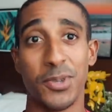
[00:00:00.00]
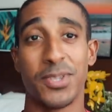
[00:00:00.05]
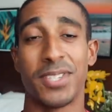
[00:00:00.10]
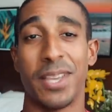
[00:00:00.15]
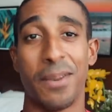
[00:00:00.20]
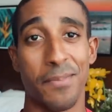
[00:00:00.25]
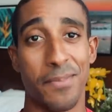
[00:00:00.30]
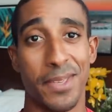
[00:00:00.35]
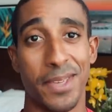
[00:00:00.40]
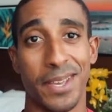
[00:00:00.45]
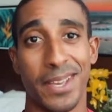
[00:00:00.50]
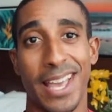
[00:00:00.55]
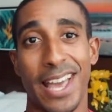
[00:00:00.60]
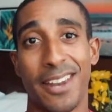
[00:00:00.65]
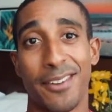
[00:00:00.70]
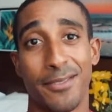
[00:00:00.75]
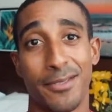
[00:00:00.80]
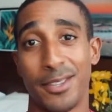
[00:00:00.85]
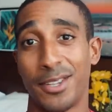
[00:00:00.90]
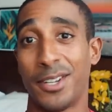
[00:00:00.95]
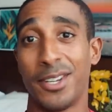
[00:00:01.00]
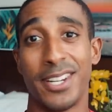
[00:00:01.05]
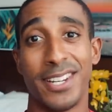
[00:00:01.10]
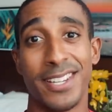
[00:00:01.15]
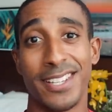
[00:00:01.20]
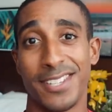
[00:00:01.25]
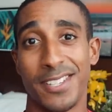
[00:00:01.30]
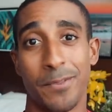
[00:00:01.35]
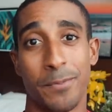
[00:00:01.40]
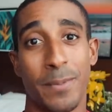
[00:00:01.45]
something out of the
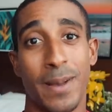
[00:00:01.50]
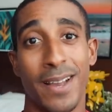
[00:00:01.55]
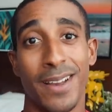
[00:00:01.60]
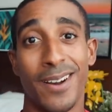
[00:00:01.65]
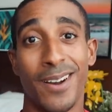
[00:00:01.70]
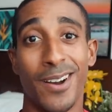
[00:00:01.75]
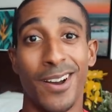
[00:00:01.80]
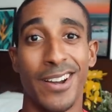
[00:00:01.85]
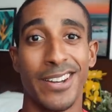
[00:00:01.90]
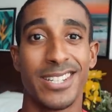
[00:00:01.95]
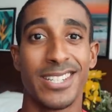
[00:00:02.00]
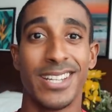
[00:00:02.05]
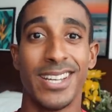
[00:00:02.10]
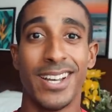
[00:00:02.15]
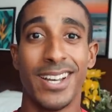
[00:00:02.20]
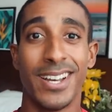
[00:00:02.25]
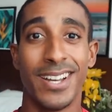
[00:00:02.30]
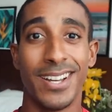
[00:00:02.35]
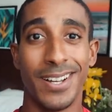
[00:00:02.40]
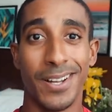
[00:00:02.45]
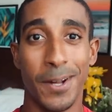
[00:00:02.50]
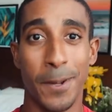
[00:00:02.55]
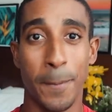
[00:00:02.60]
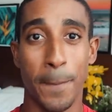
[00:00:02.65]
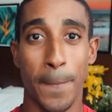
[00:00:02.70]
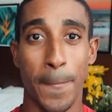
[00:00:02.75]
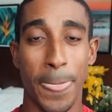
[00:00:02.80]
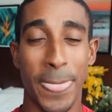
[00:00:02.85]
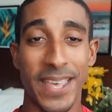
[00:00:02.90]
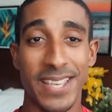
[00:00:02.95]
goodness of my heart,
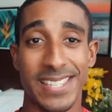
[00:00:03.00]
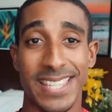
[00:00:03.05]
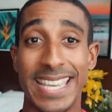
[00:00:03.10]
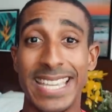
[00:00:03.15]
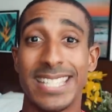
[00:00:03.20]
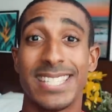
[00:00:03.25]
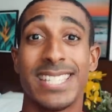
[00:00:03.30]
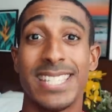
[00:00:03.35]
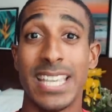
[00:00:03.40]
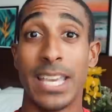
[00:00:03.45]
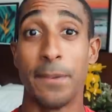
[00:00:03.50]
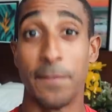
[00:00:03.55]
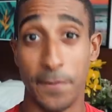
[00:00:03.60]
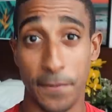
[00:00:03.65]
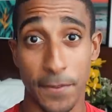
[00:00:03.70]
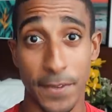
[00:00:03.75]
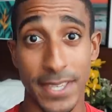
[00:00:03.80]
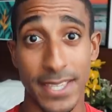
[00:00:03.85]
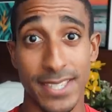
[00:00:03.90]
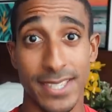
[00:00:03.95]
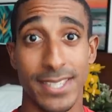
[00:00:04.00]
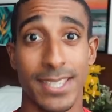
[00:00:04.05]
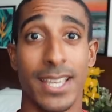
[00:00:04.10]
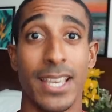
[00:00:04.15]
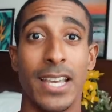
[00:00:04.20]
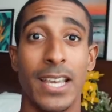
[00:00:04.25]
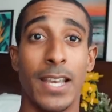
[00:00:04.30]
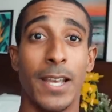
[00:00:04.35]
is ATM fees.